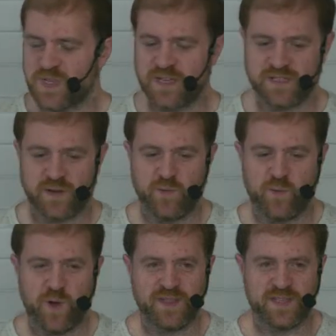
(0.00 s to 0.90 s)
So
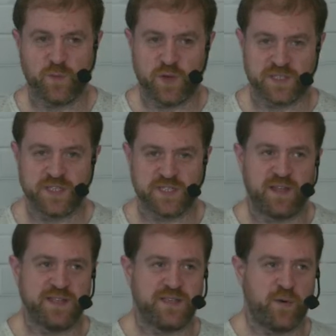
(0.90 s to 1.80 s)
while this was a
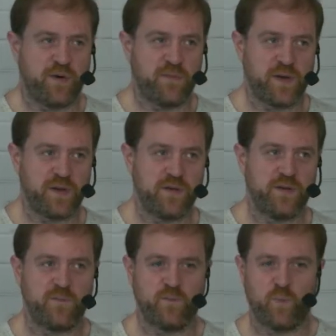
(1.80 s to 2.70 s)
slight improvement,
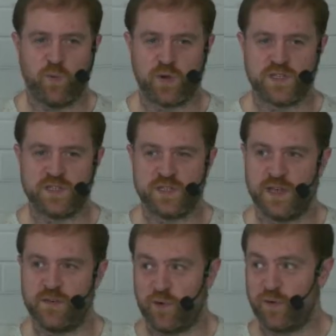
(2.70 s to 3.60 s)
we wanted to
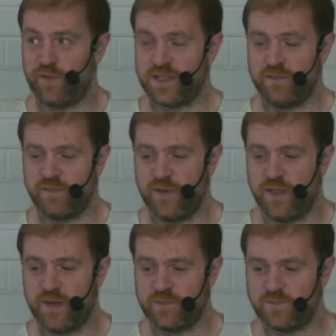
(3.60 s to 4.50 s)
improve this even
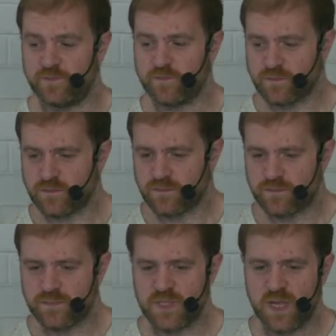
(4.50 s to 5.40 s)
further.
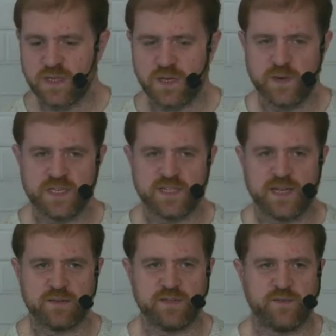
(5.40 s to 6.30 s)
So we set
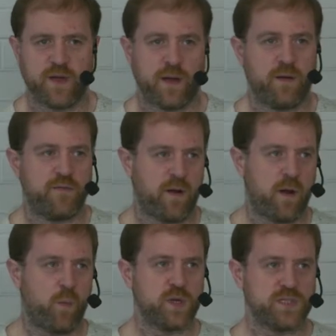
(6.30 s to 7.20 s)
out to figure
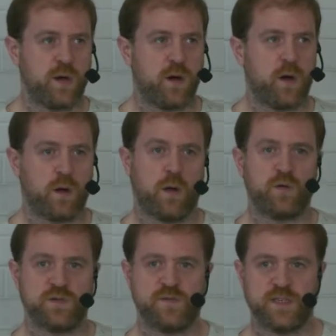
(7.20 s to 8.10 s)
out what our
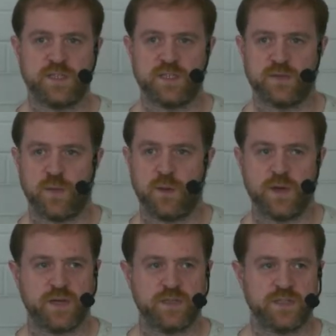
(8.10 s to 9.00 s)
goals for this system are,
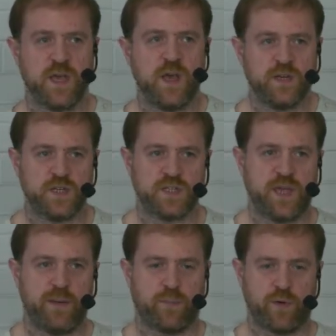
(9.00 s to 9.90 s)
because just
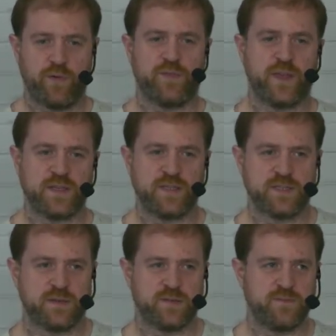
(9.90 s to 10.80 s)
improve things is
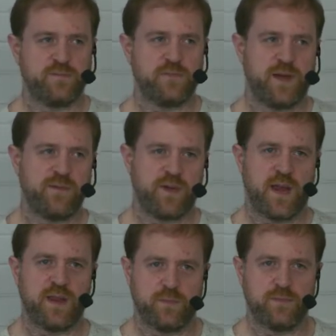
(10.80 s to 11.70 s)
not a really
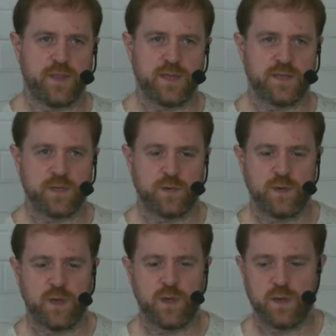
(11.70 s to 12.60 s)
valid thing to do.
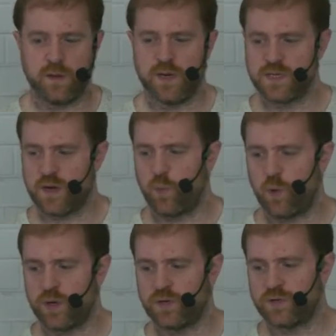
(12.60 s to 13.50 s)
You need to know
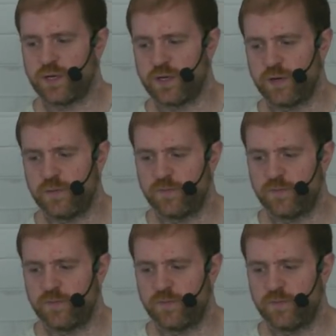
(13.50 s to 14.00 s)
what you're trying to do.